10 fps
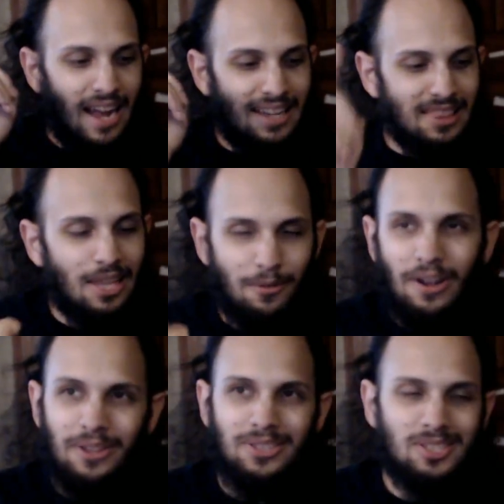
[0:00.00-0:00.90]
I love
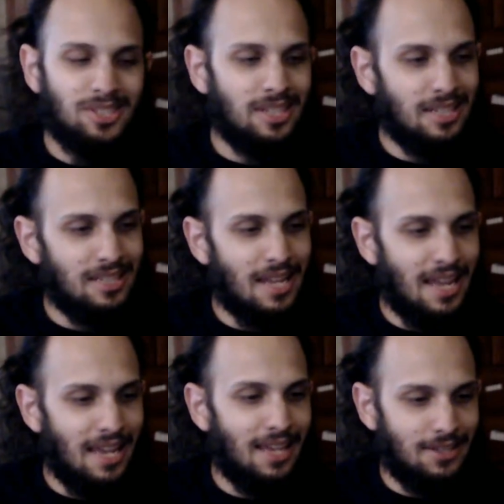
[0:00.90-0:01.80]
how this scene
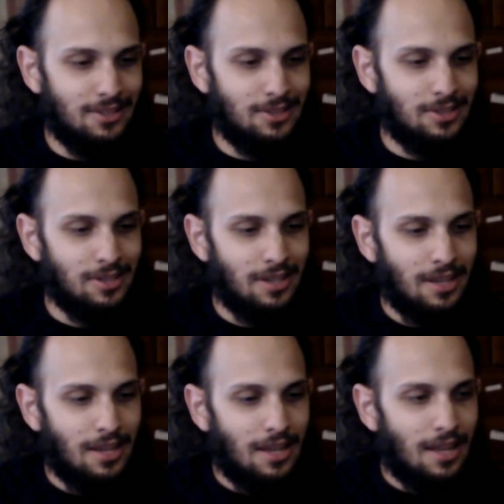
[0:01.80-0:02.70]
ends.
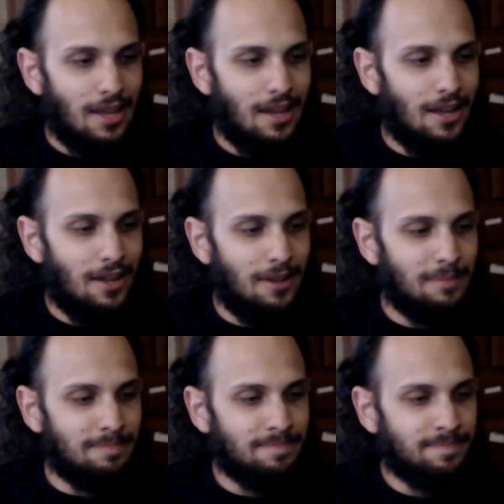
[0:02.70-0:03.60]

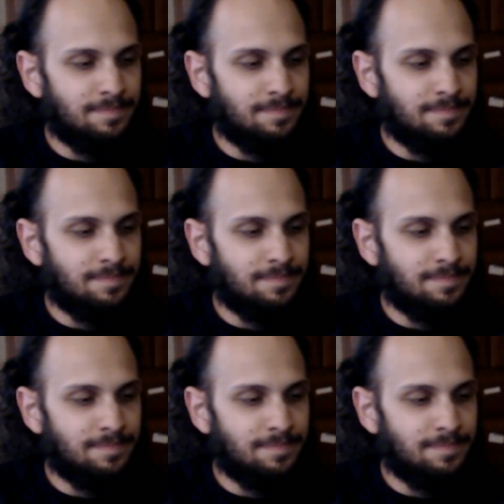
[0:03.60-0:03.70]
Beep